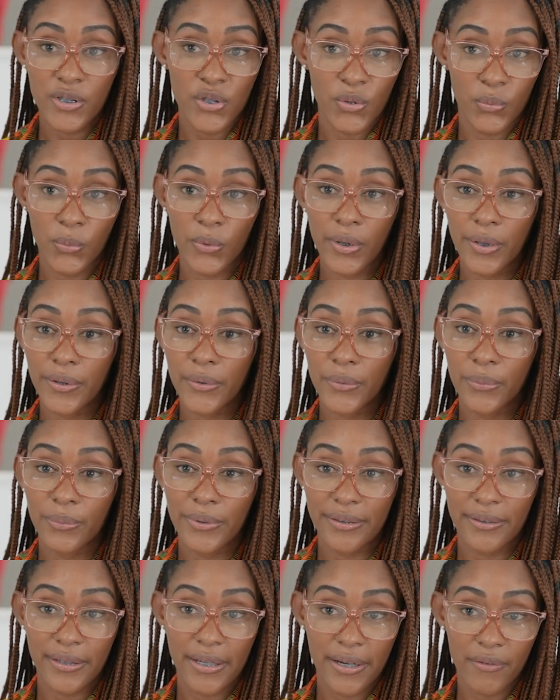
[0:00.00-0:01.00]
to work
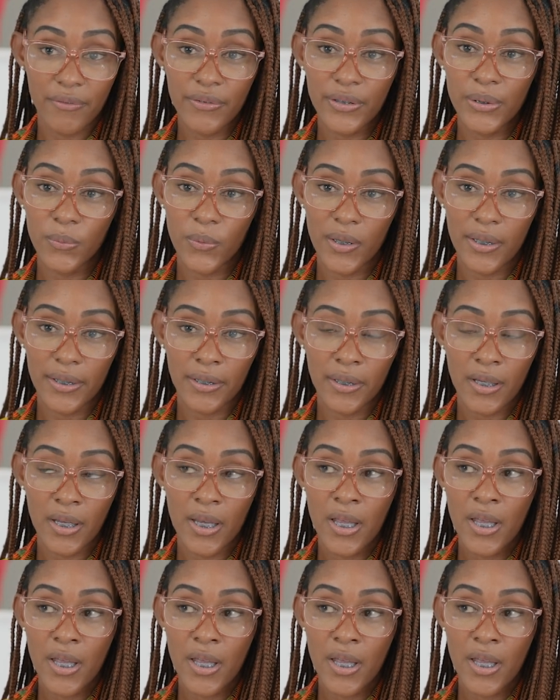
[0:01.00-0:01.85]
with everyone.